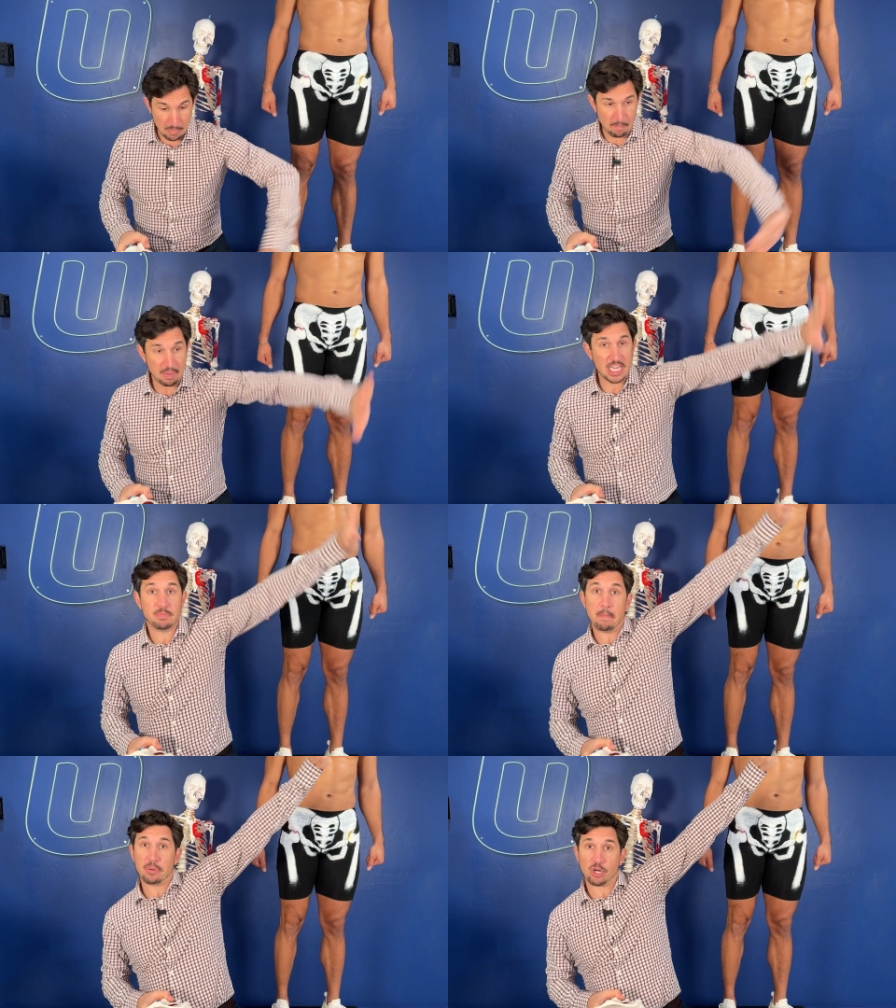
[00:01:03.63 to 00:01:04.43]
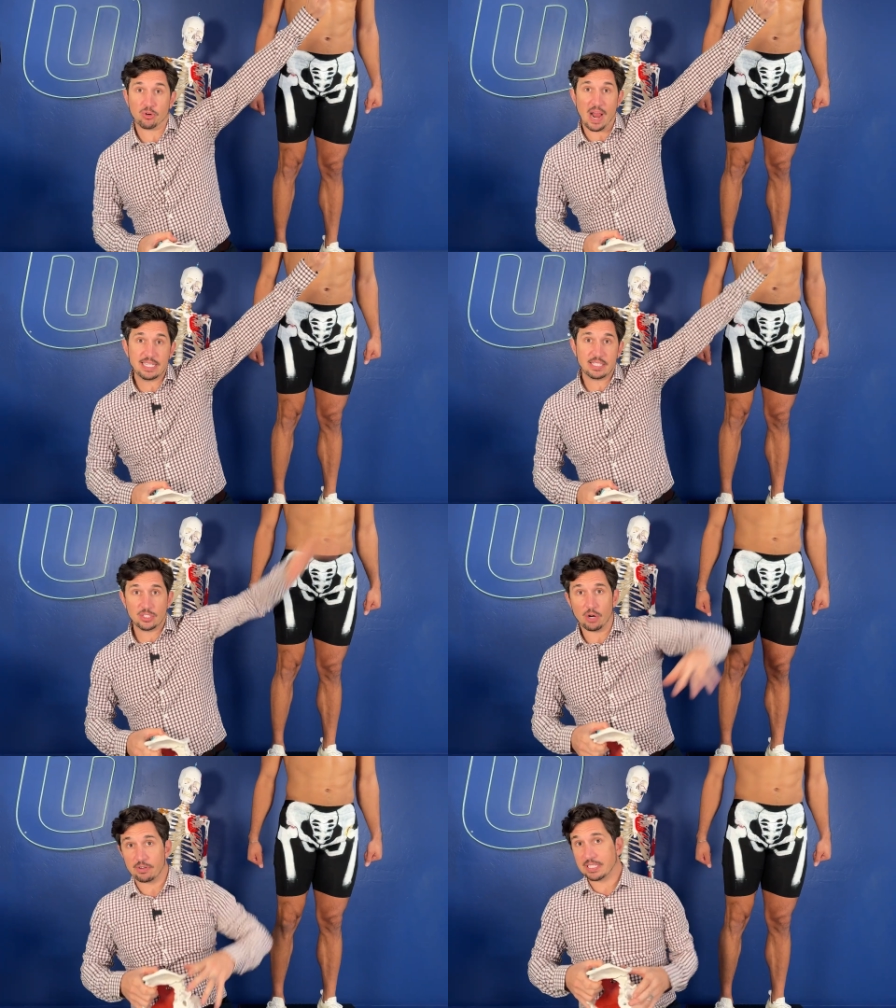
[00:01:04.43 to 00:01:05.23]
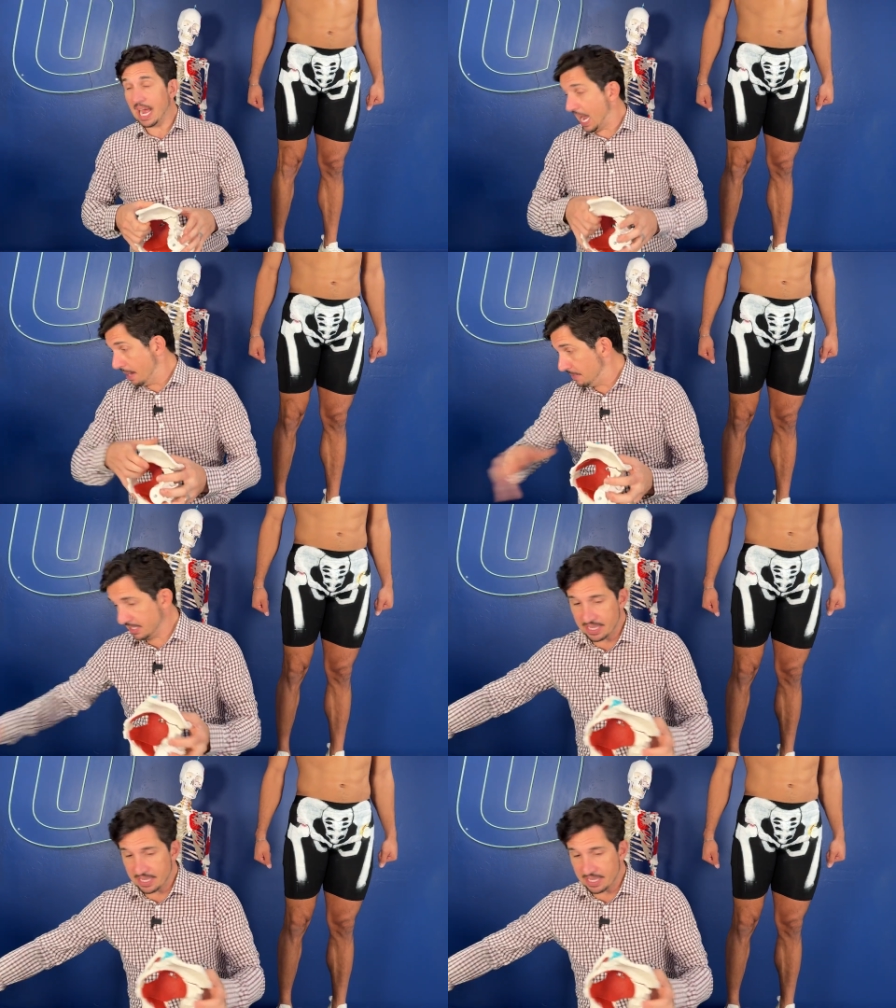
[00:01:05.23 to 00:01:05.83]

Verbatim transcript: impingement progresses over time is